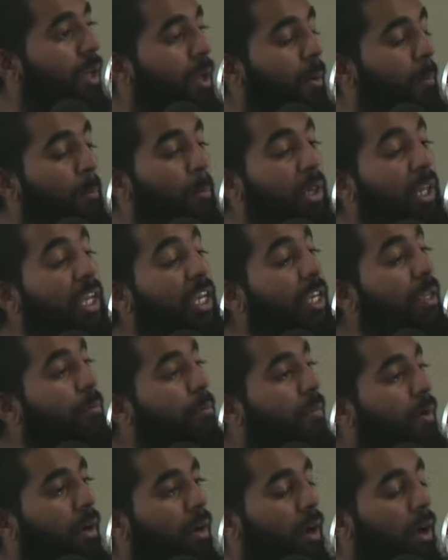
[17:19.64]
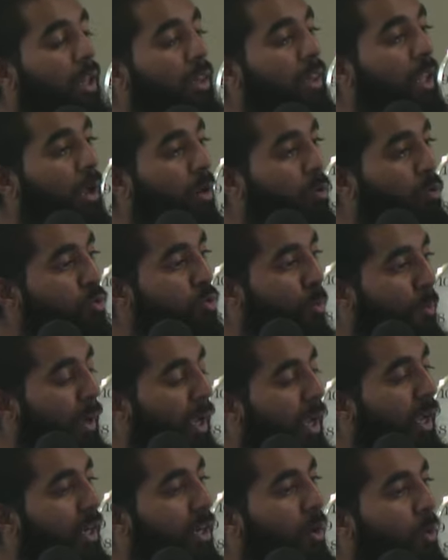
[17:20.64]
Blame Allah
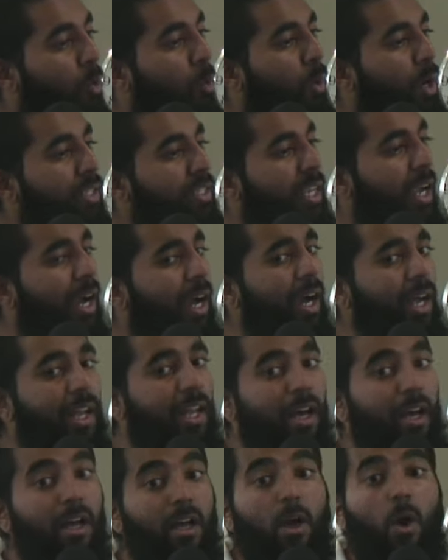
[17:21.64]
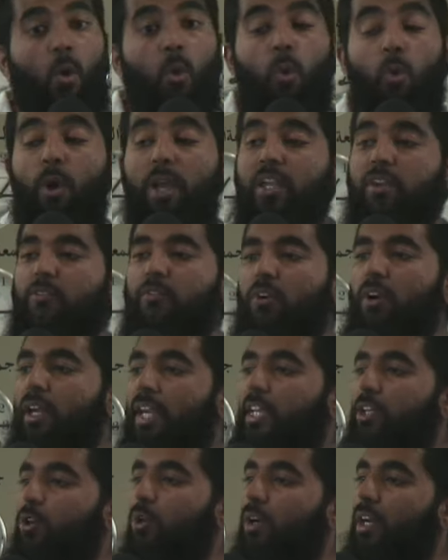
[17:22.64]
subhanahu wa ta'ala. Waver
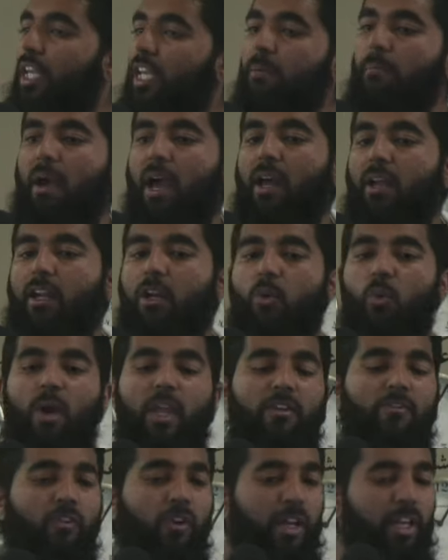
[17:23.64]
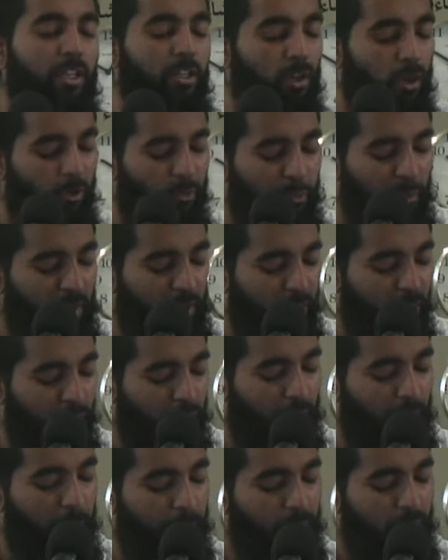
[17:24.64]
in your iman and waver in your
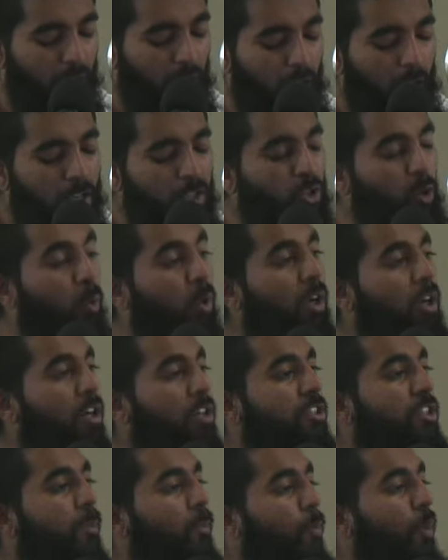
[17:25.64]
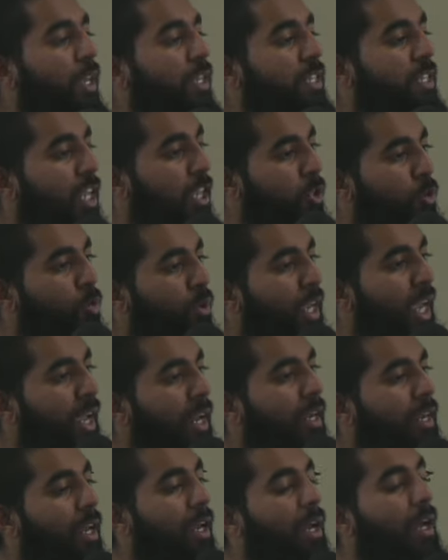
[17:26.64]
faith. So, what are some ways that you
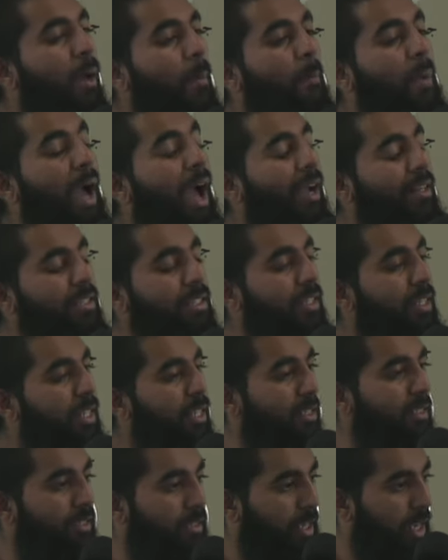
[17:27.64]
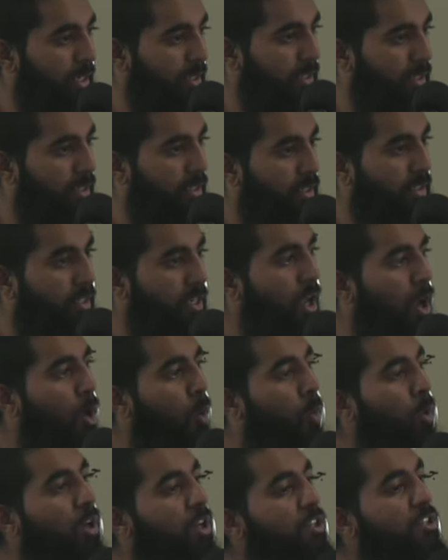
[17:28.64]
can pass these tests?
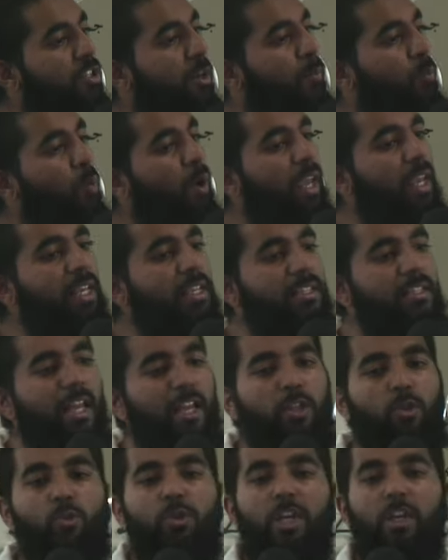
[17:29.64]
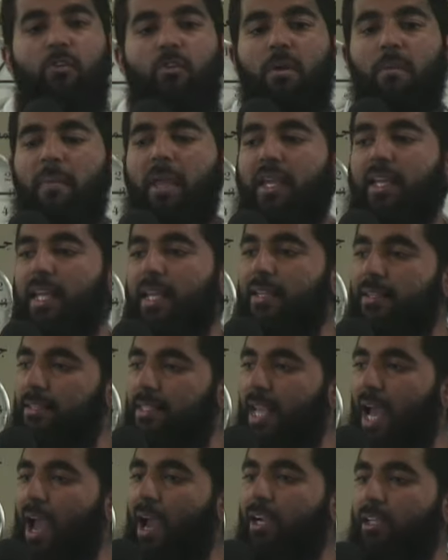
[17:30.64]
What are some ways that you can remain
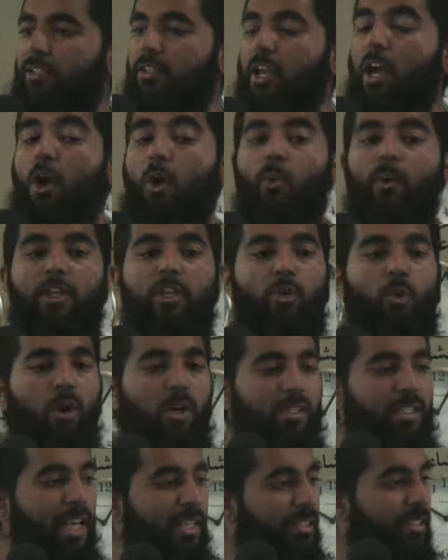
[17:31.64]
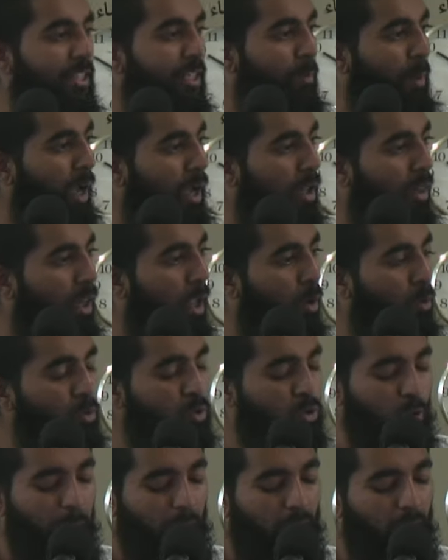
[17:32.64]
intact when you are tested by Allah
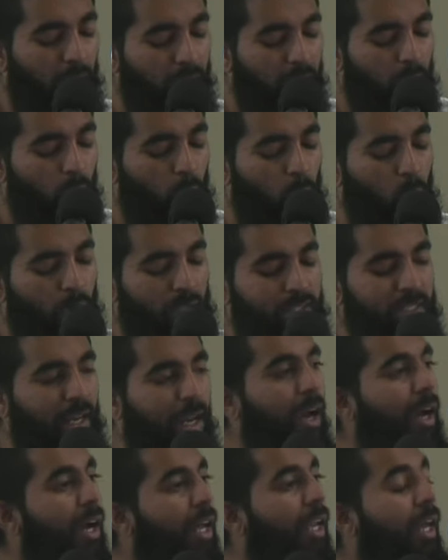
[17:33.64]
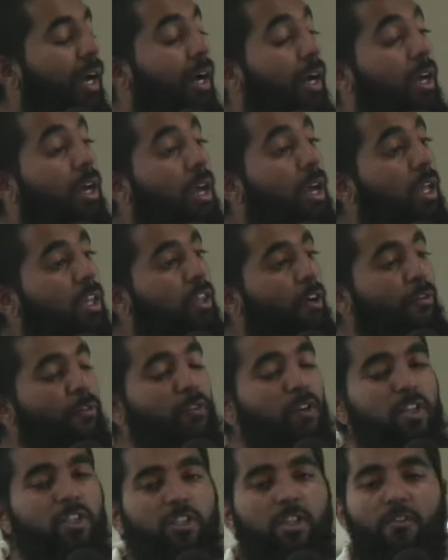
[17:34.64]
subhanahu wa ta'ala? The
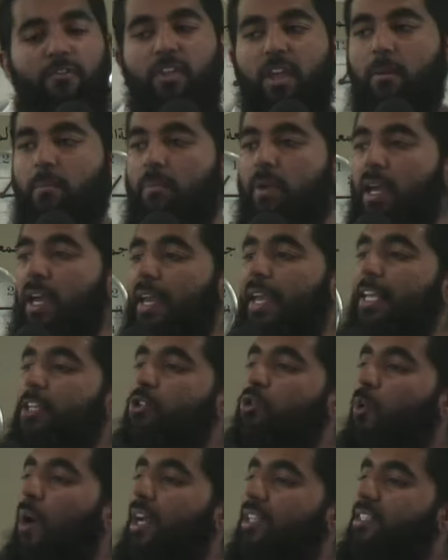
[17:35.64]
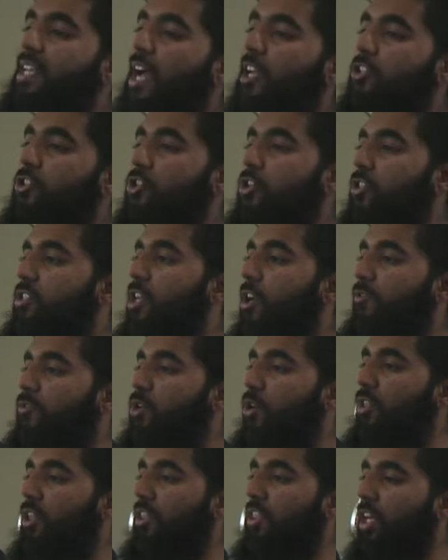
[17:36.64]
first of them is to attach yourself to
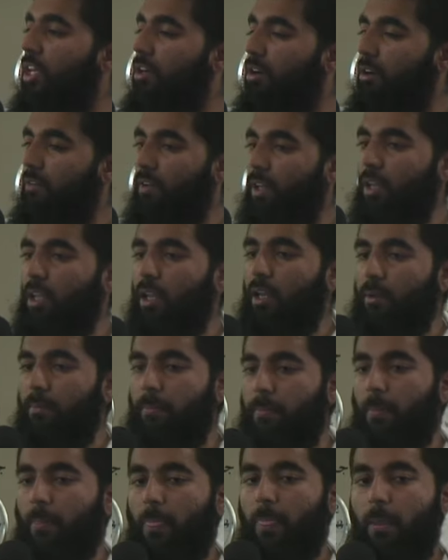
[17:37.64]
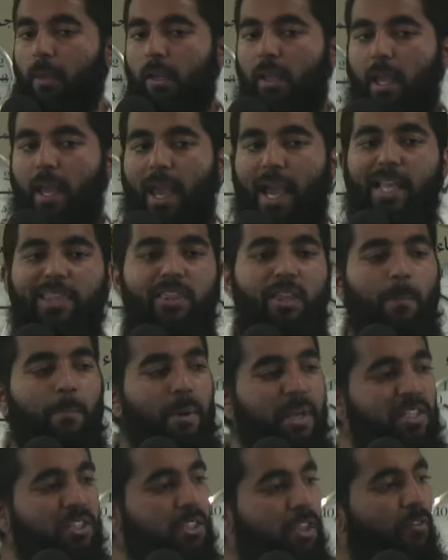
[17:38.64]
the dhikr of Allah. And the
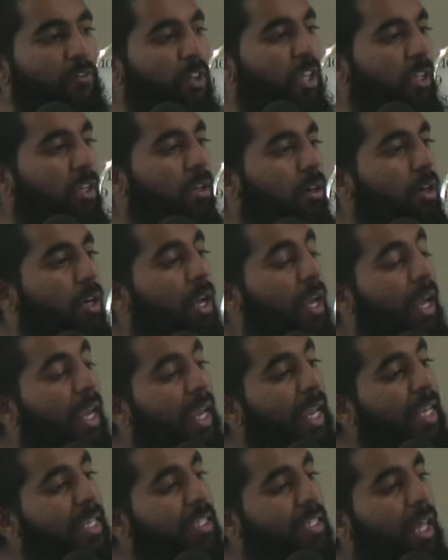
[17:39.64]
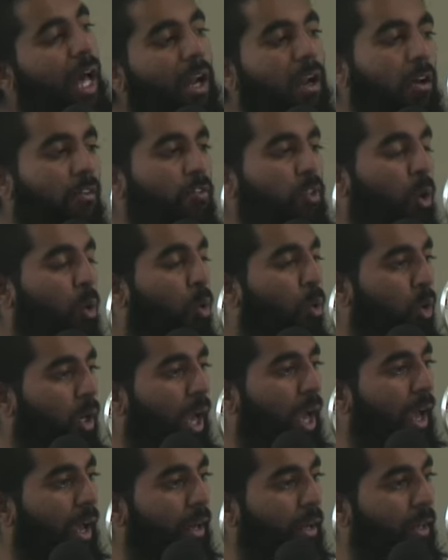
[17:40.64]
best of dhikr is that of the
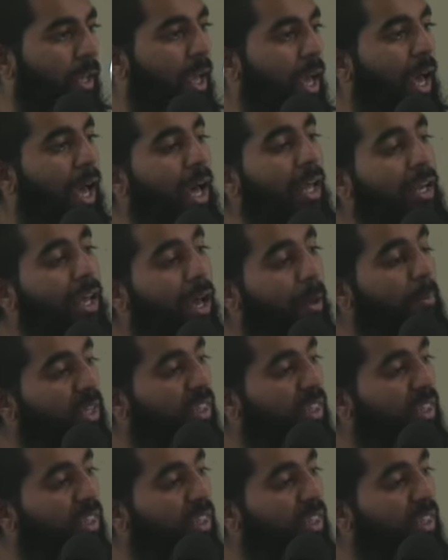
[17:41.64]
Quran bi Allah